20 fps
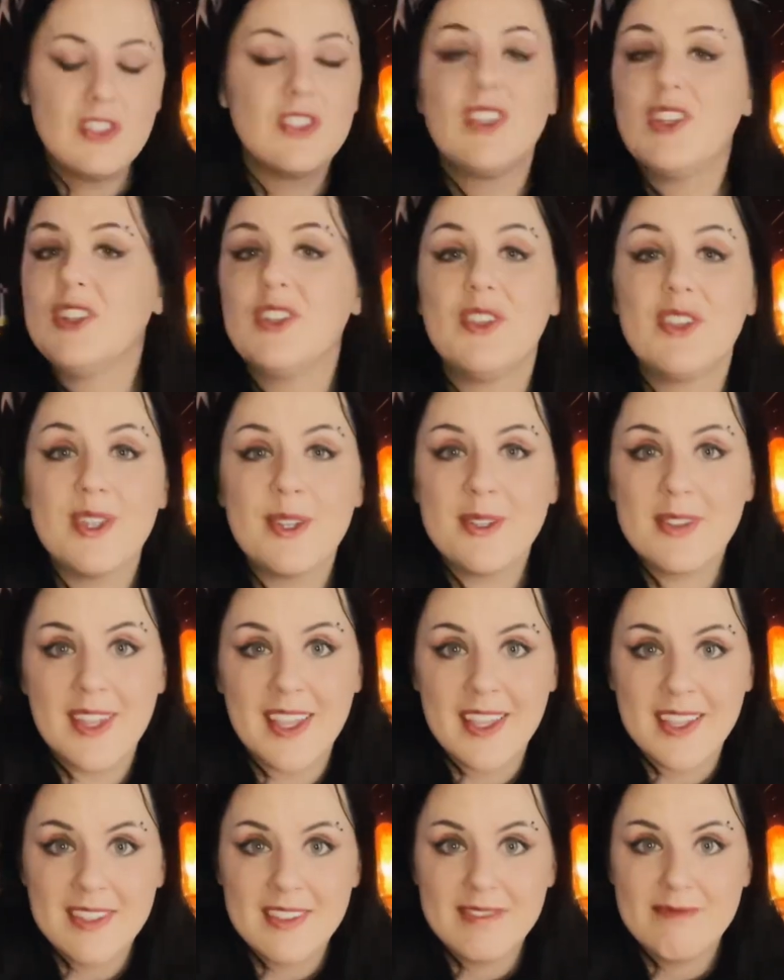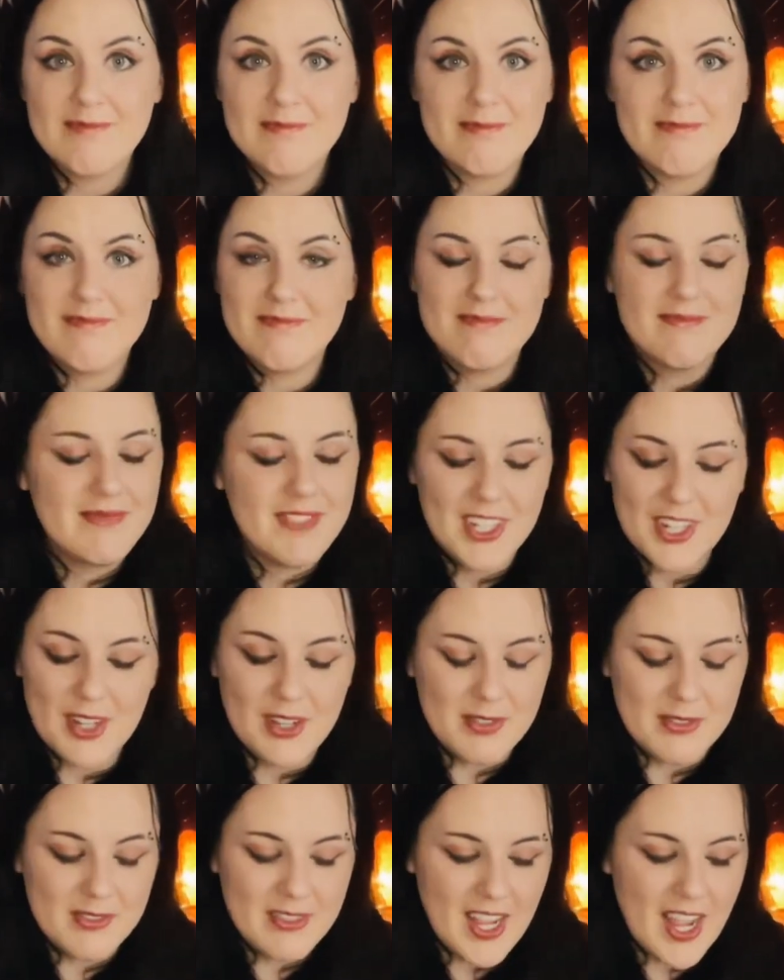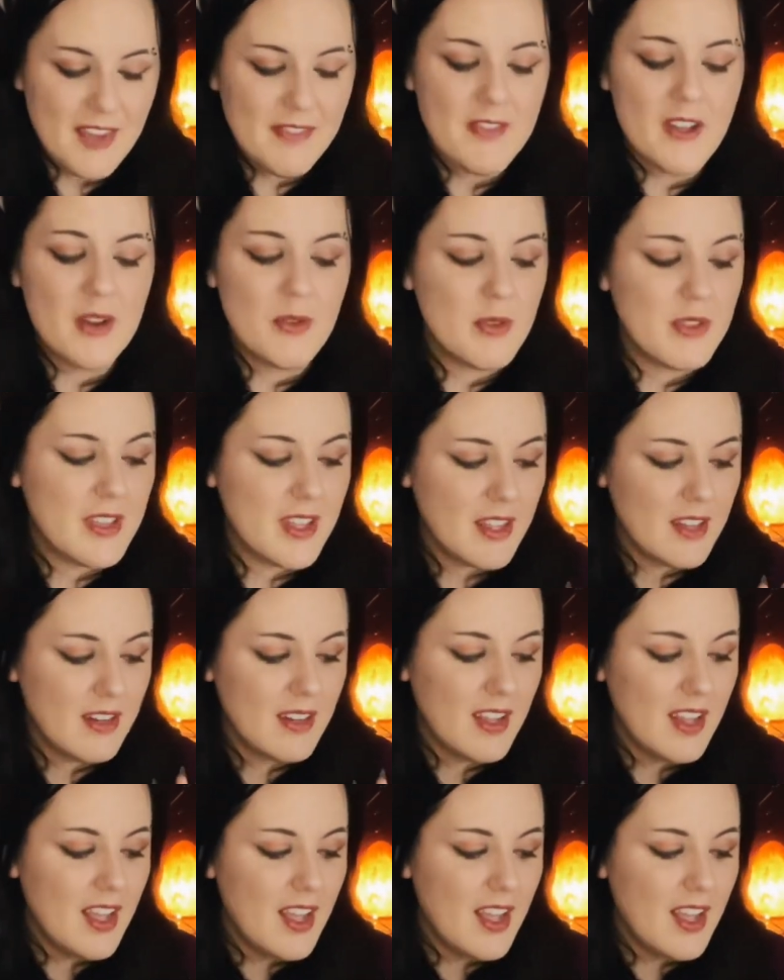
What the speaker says: You do your thing, you know, have fun with it.